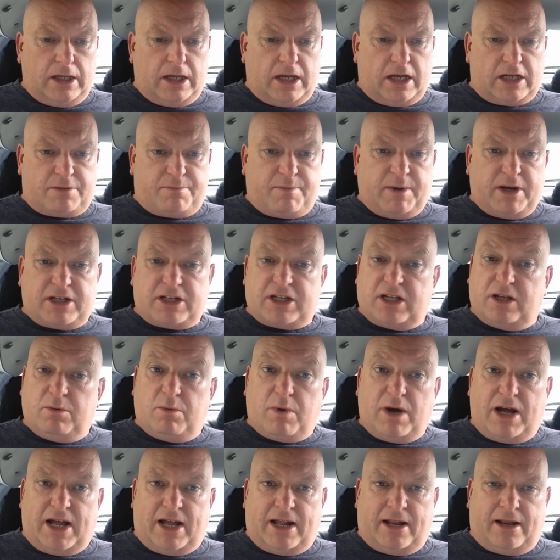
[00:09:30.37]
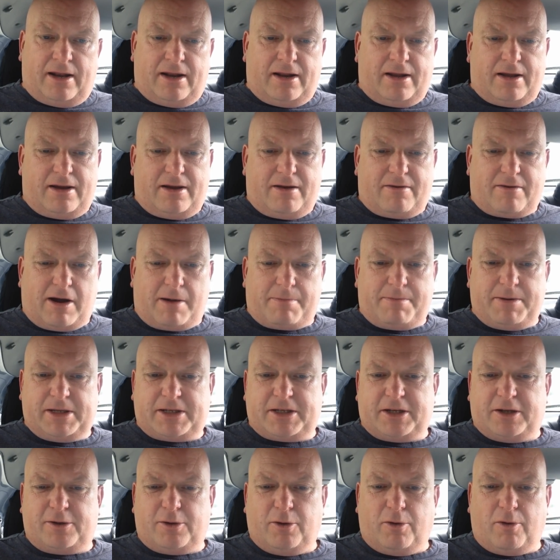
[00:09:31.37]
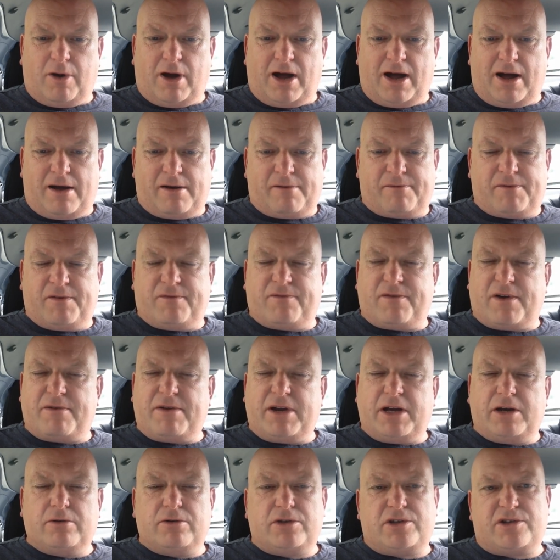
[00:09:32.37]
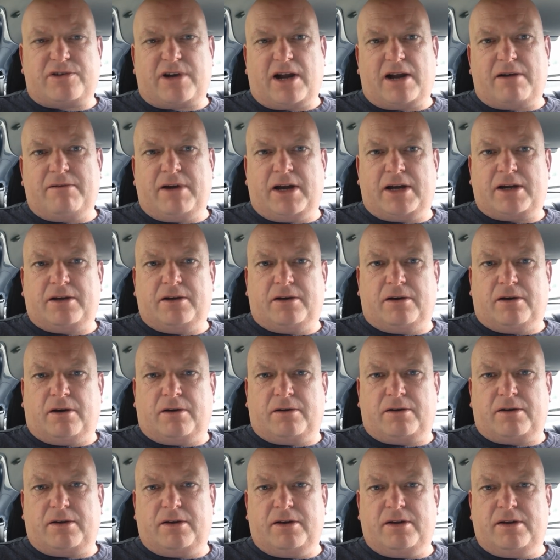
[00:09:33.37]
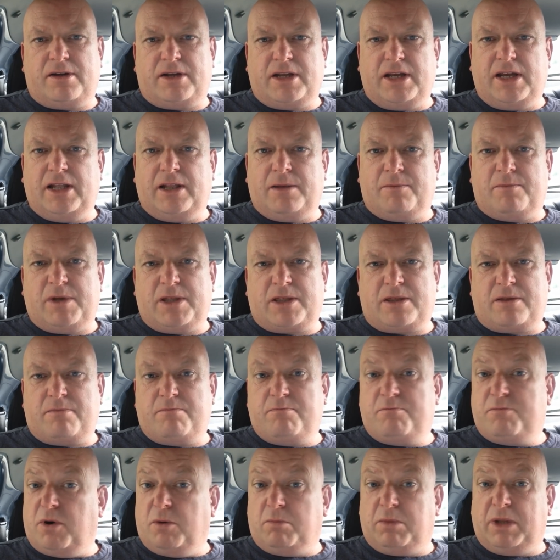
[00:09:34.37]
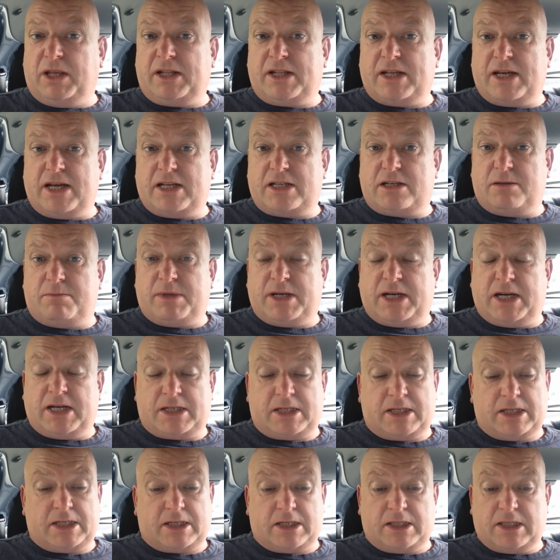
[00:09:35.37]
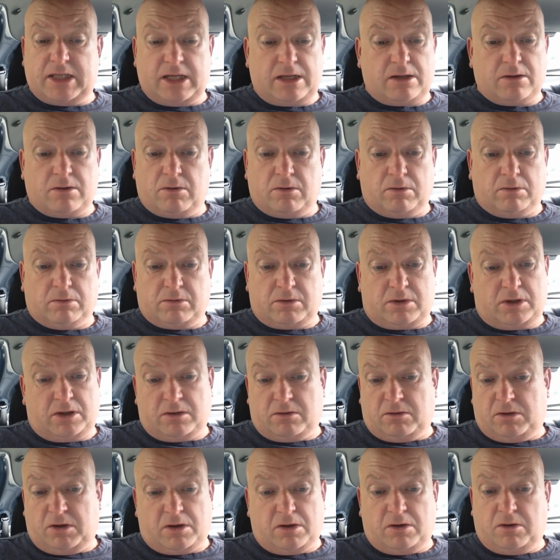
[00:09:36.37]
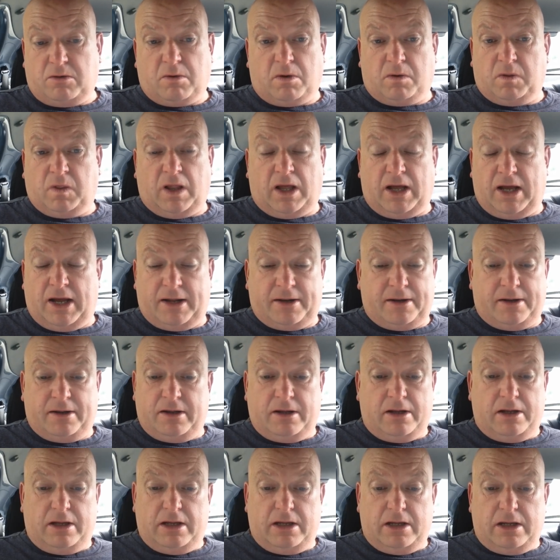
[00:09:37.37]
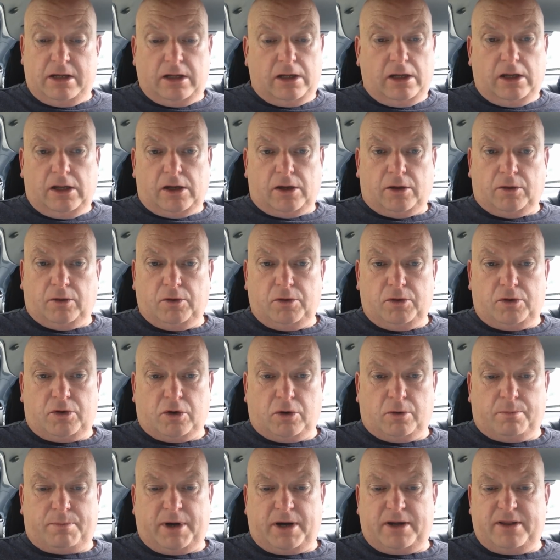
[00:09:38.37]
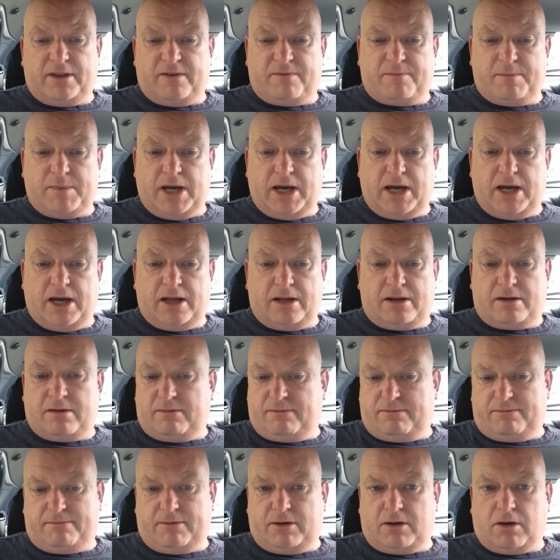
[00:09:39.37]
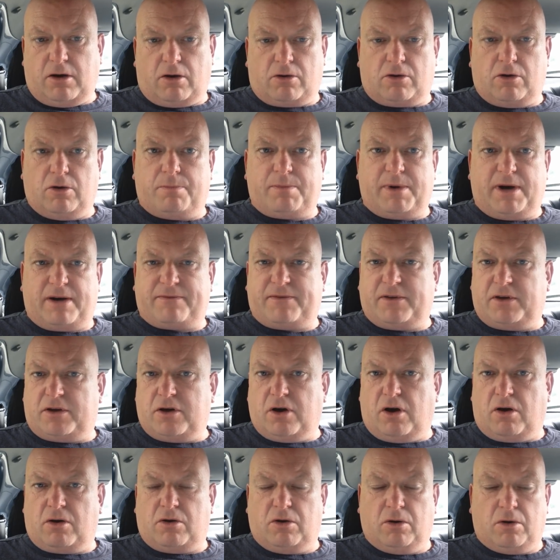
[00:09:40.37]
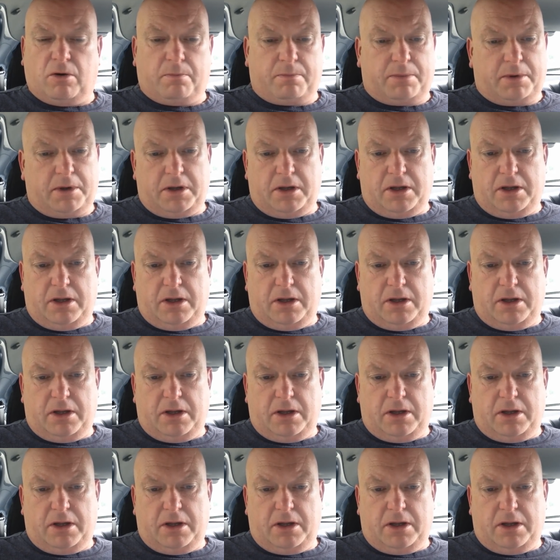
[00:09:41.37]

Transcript: Especially when Crapiter don't have a very good track record at dealing with public databases, and they don't. You know, you can go online and look up how they've made cock up after cock up